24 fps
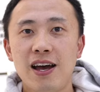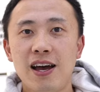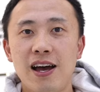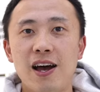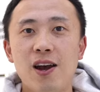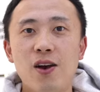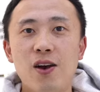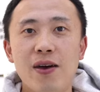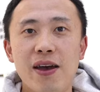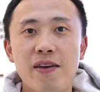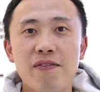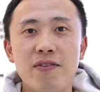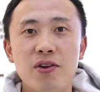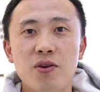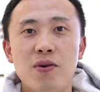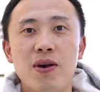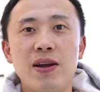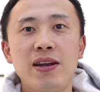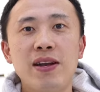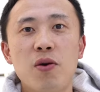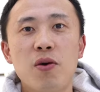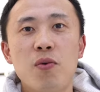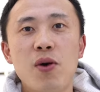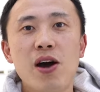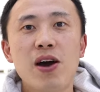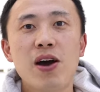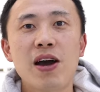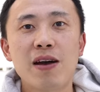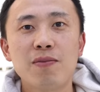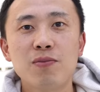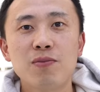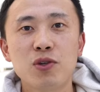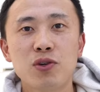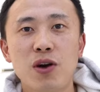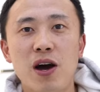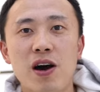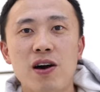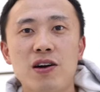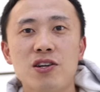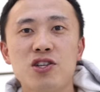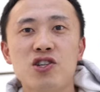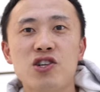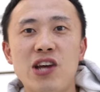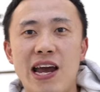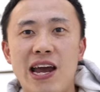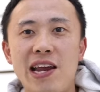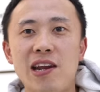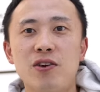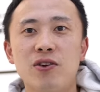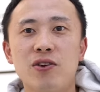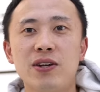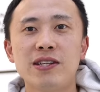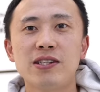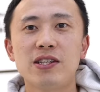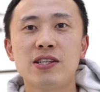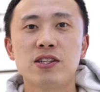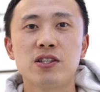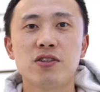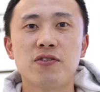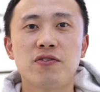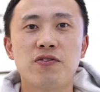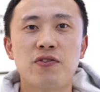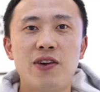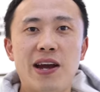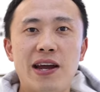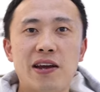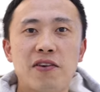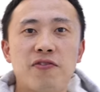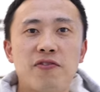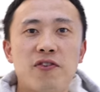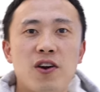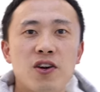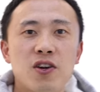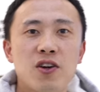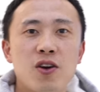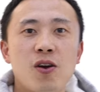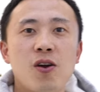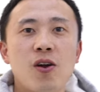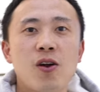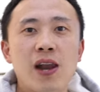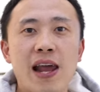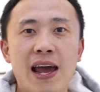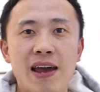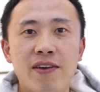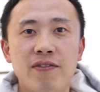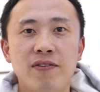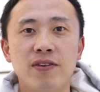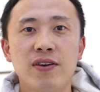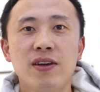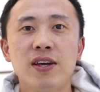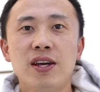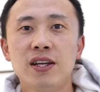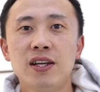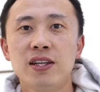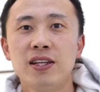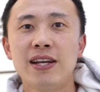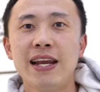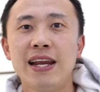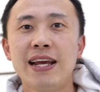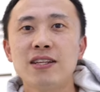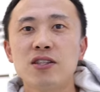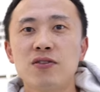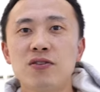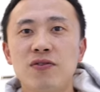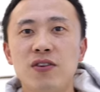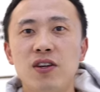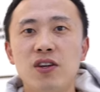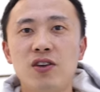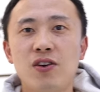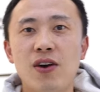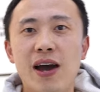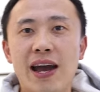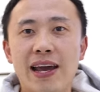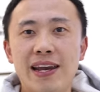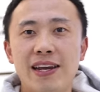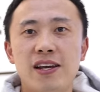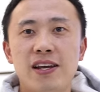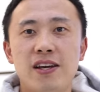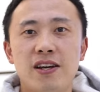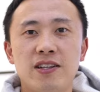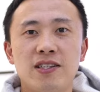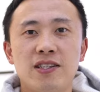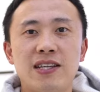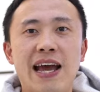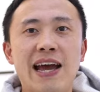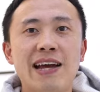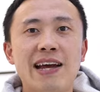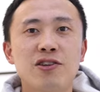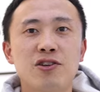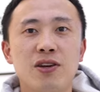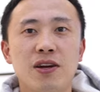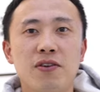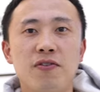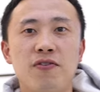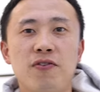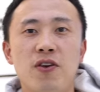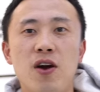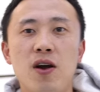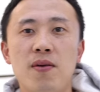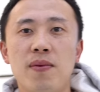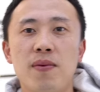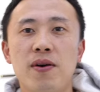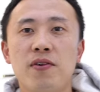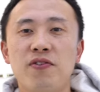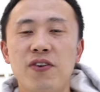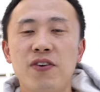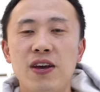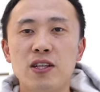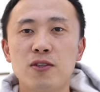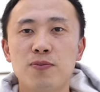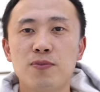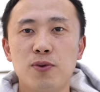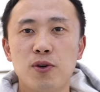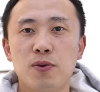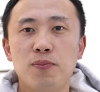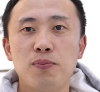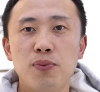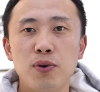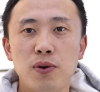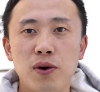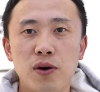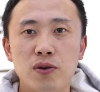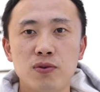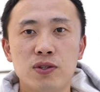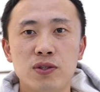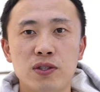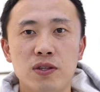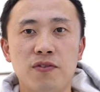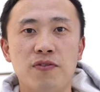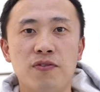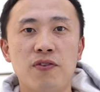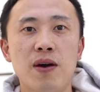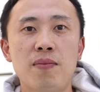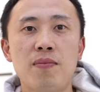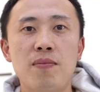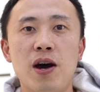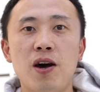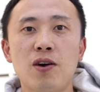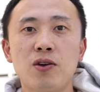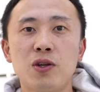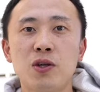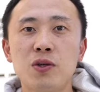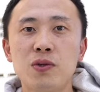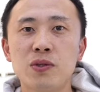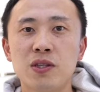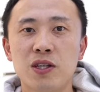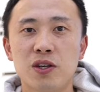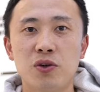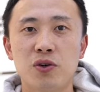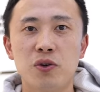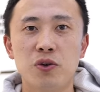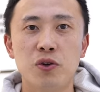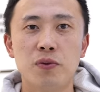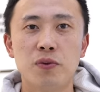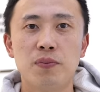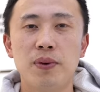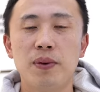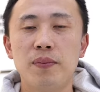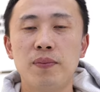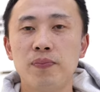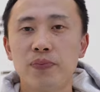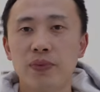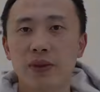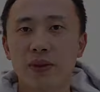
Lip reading: Hello everyone, welcome to our channel. This is Frank from YOLO Live. Today's video idea is actually from a Facebook post from our user group.